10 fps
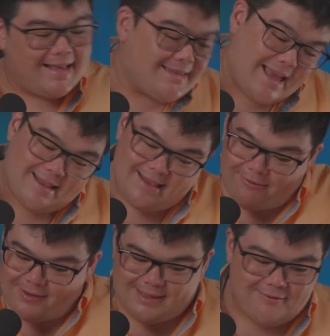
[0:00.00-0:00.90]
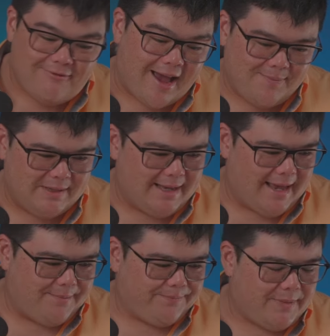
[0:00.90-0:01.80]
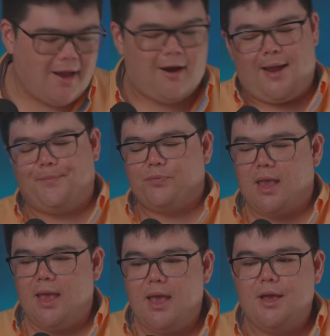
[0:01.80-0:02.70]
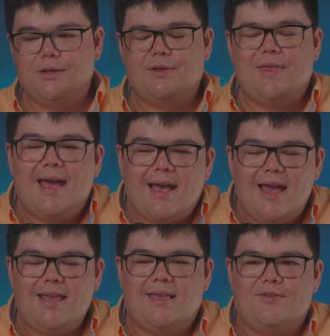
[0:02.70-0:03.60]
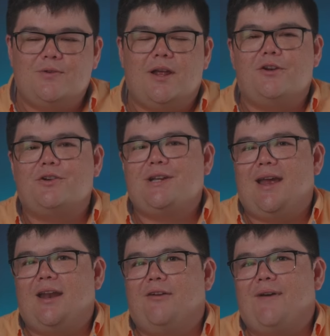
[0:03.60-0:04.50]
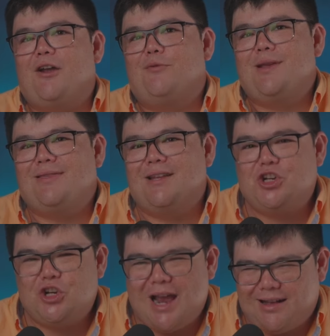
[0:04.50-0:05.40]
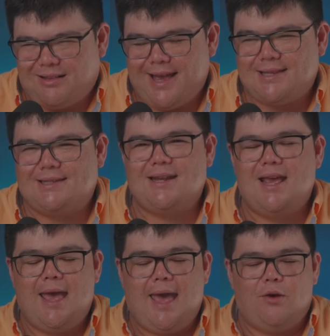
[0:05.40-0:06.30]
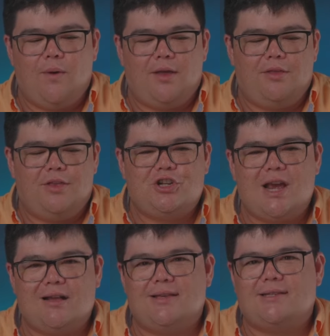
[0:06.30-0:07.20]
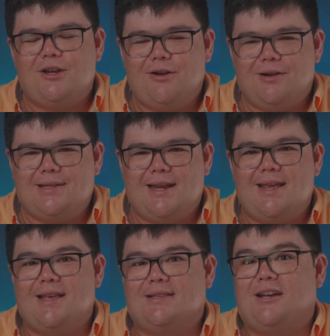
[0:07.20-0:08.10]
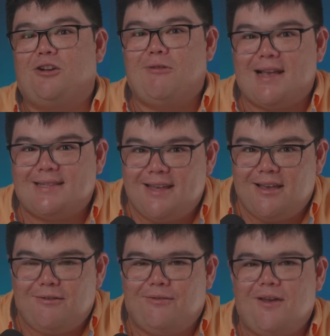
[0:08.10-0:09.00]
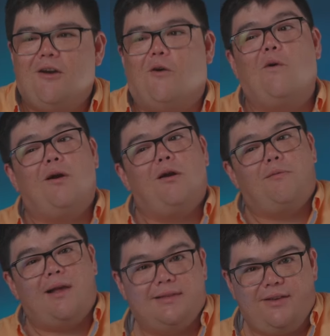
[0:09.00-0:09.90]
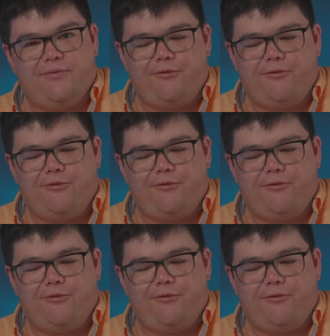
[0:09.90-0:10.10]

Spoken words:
that difference in vibes again. All right. So that kind of gives you an understanding of how to read the checklist and whether the checklist in your city is aggressive or relatively